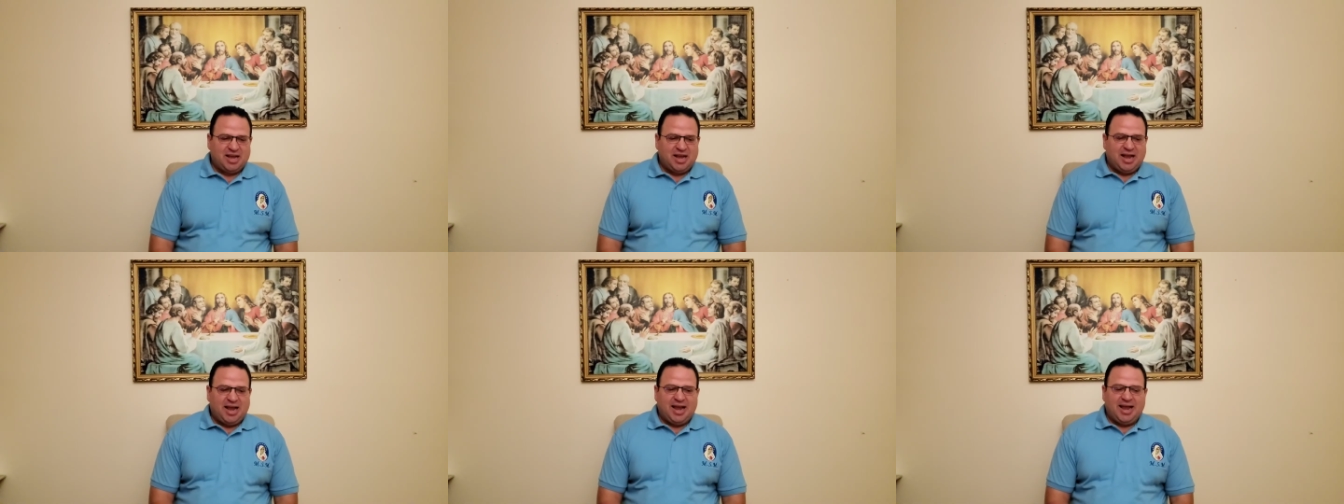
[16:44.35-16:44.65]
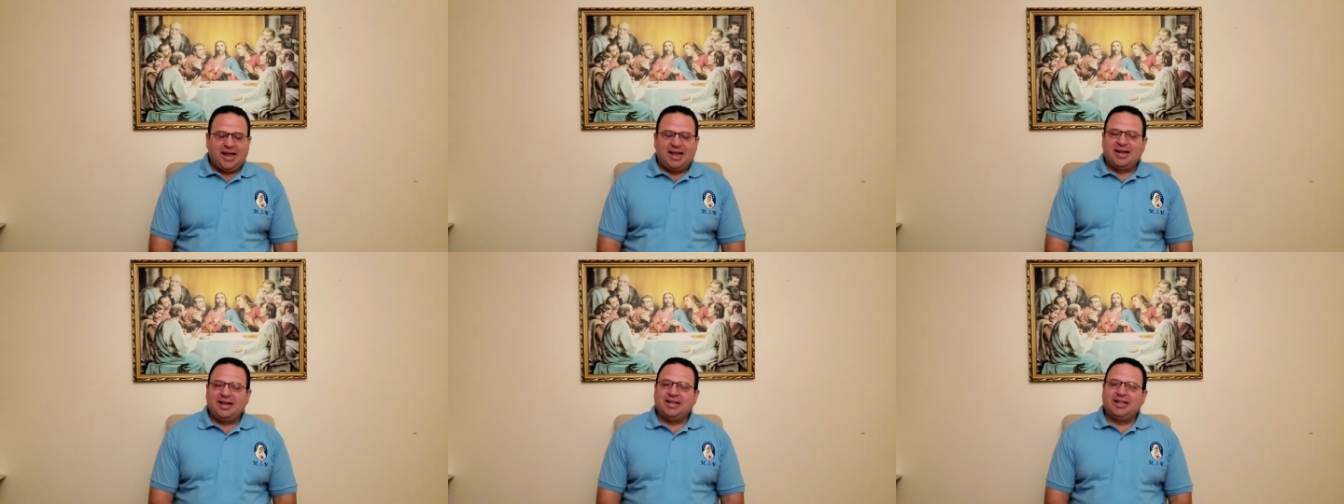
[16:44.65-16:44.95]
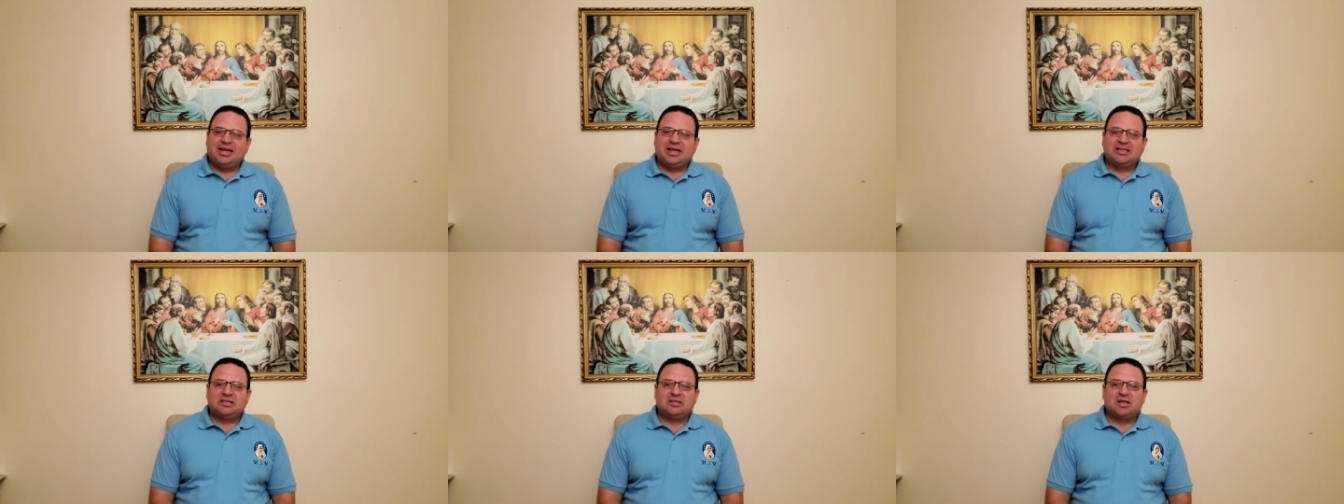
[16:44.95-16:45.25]
And
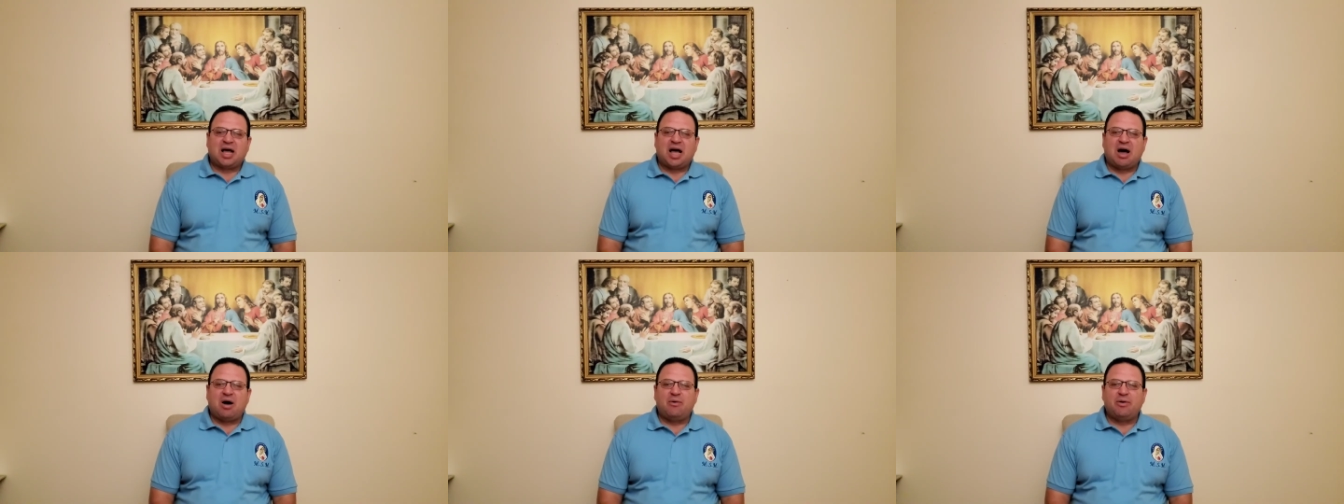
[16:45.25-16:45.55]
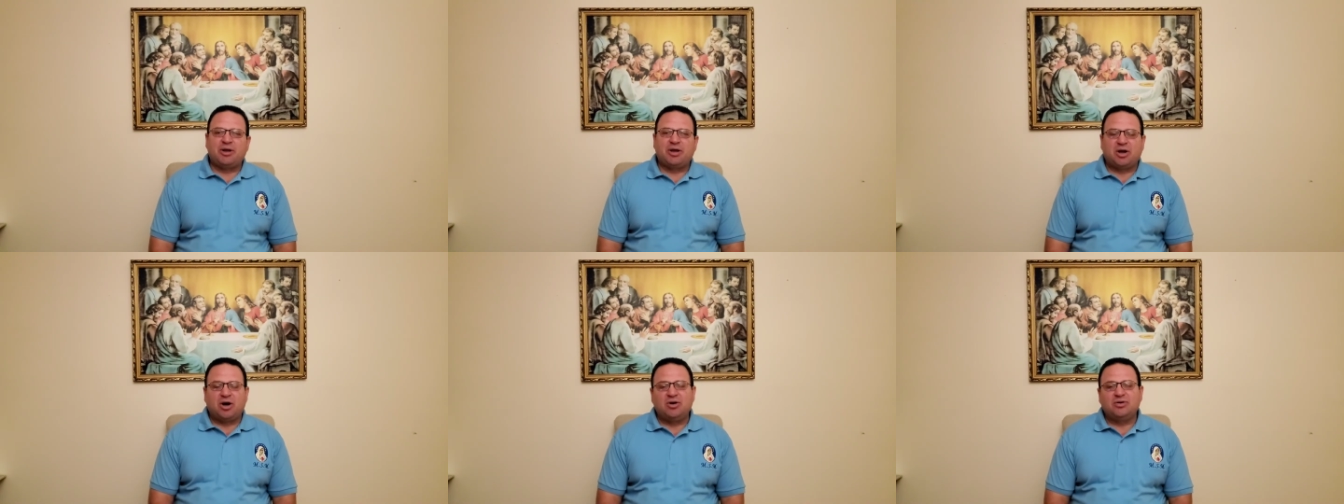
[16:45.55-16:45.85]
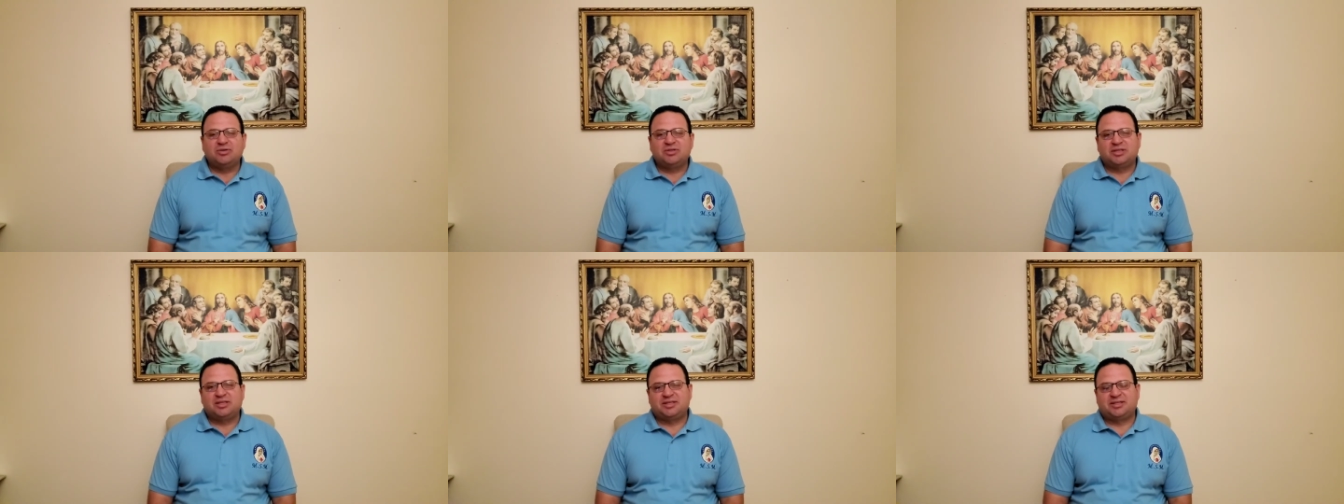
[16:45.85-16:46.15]
that's how it
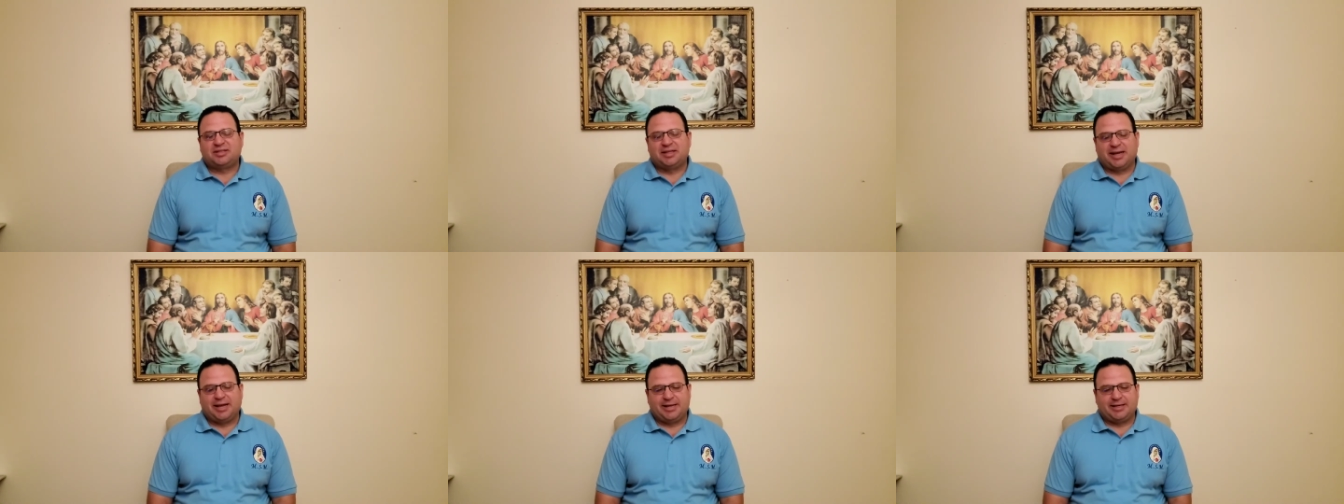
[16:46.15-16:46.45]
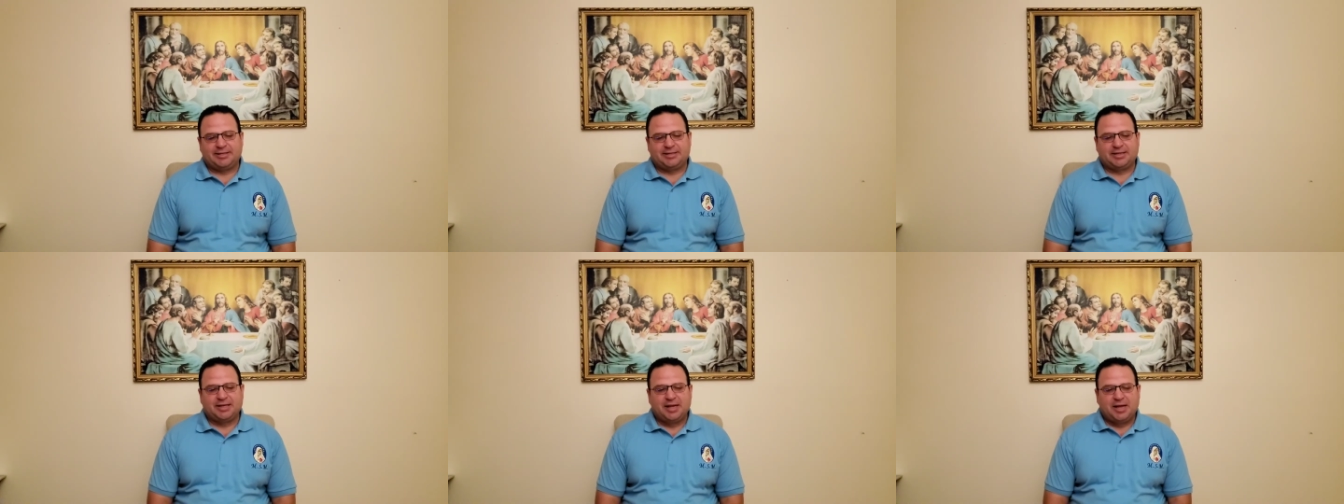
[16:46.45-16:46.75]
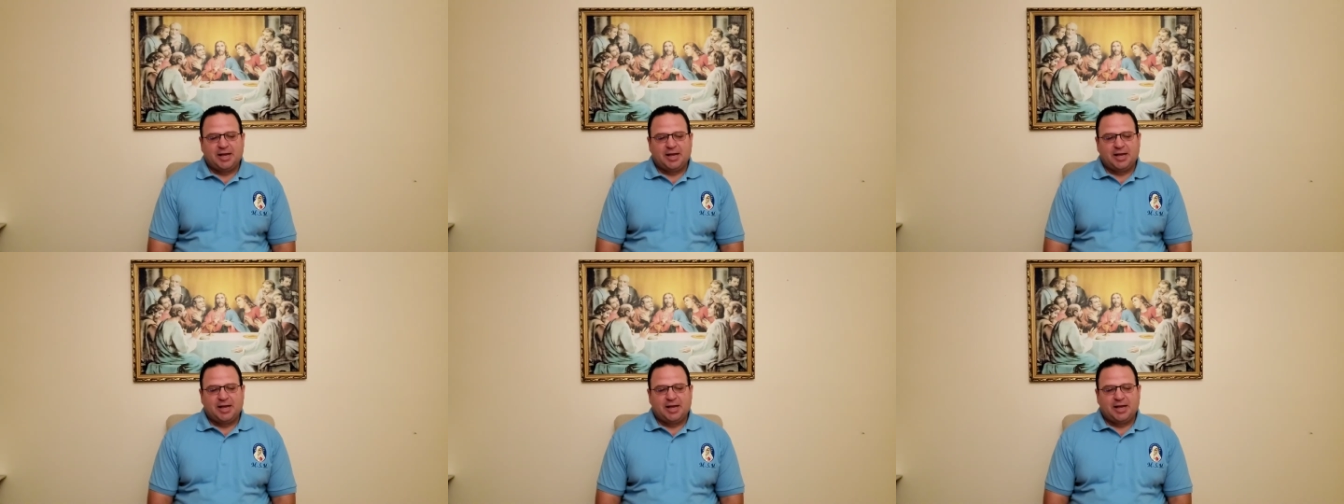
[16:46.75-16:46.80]
goes these days.